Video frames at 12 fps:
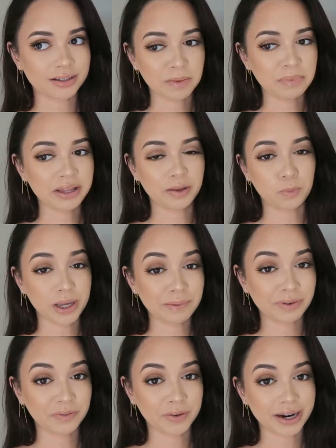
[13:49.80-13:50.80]
probably the
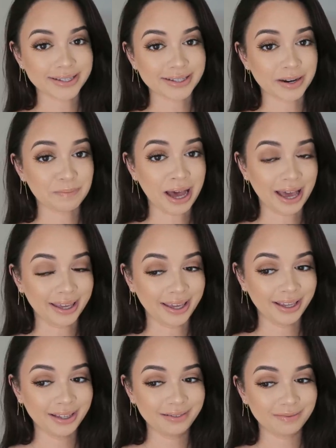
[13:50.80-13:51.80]
week before I started
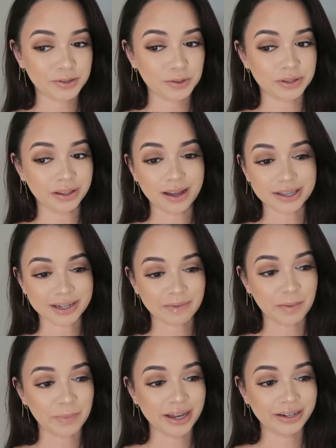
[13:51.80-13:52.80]
packing was the last
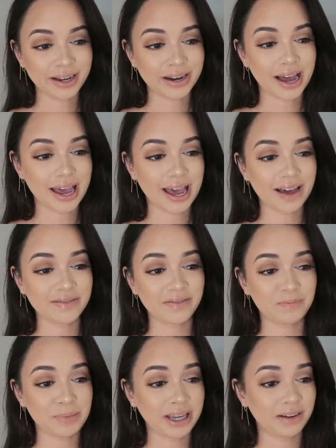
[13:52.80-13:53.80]
time I went, and I
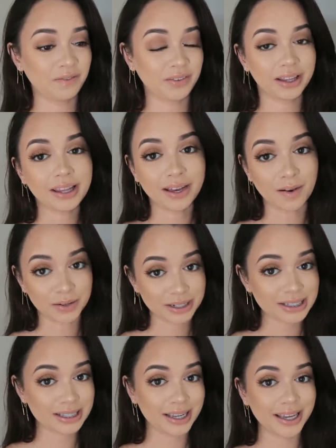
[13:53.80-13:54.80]
have been feeling
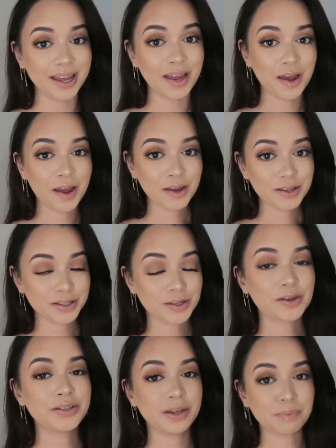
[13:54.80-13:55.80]
honestly
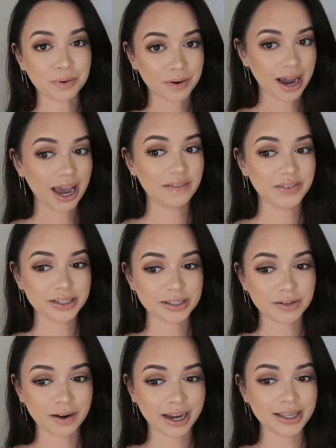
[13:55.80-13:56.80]
so deprived.
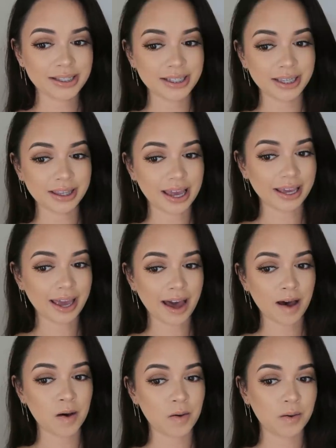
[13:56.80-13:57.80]
It's crazy like
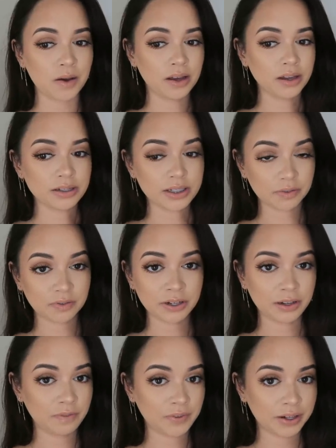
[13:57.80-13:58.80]
how
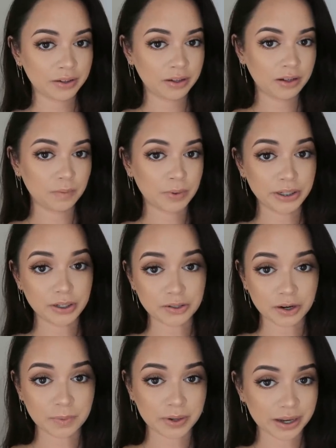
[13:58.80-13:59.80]
different you feel when you
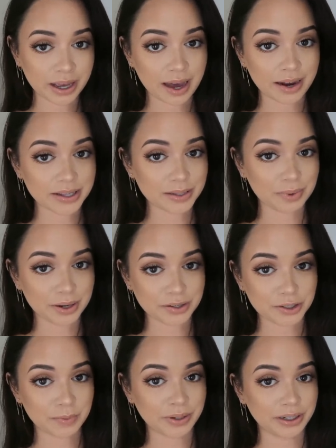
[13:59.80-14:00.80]
don't work out as
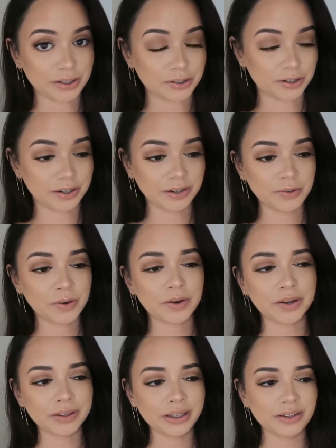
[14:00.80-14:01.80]
opposed to when you do.
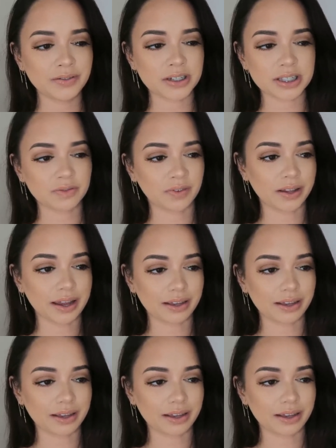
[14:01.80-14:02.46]
Not only just for